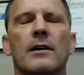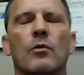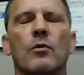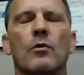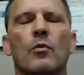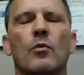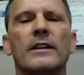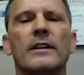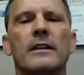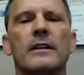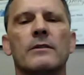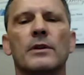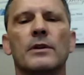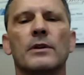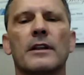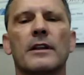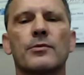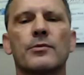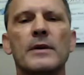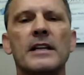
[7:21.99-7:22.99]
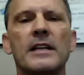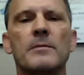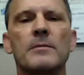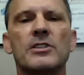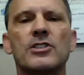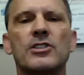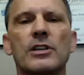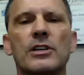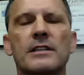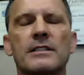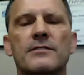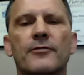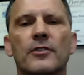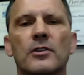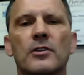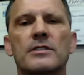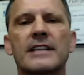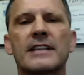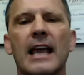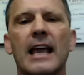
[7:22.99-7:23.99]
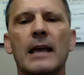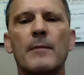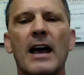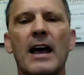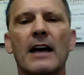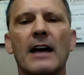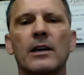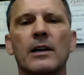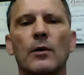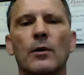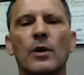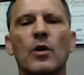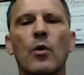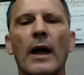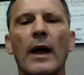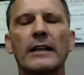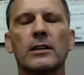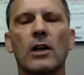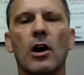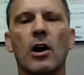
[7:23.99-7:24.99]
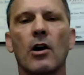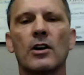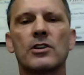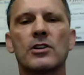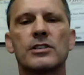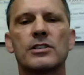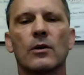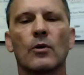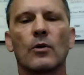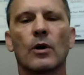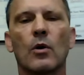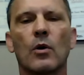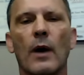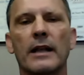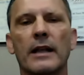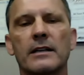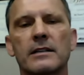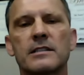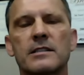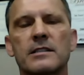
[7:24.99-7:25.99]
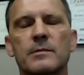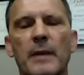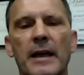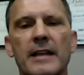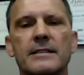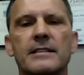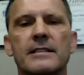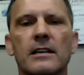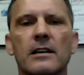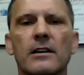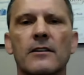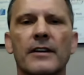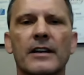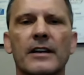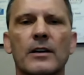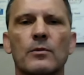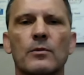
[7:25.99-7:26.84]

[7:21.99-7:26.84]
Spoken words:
when the 3D machines first came out, they were quite large and they were quite expensive, and it